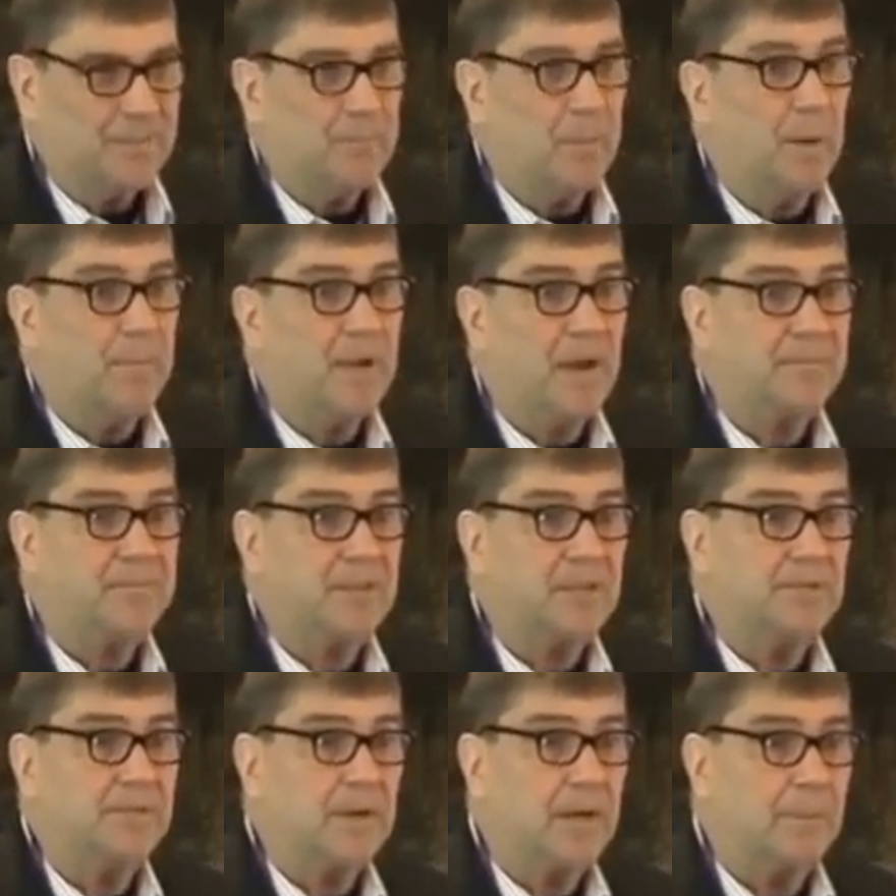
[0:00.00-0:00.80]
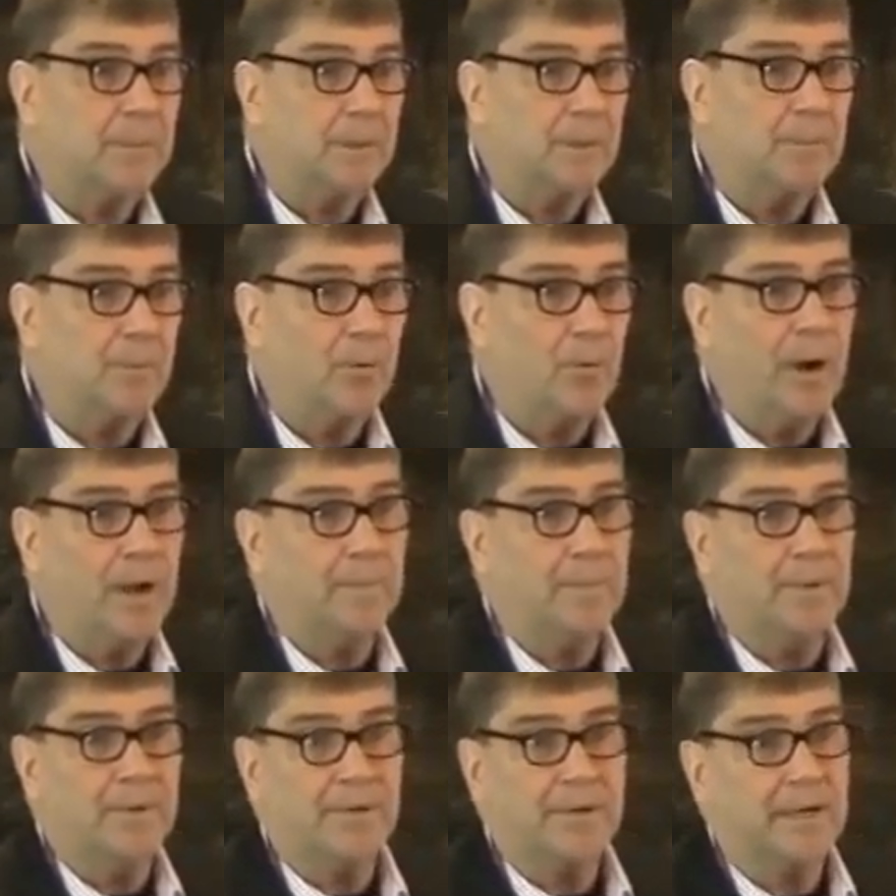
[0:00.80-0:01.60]
Maybe you have to give a couple of them
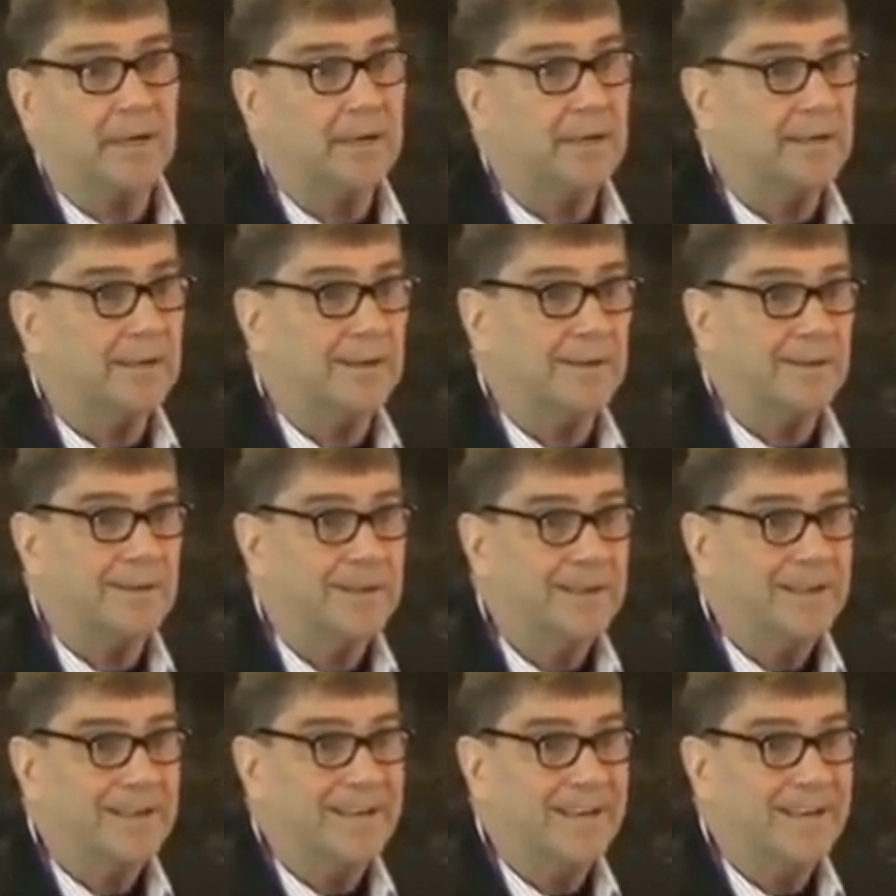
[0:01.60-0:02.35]
away, maybe you can, you know,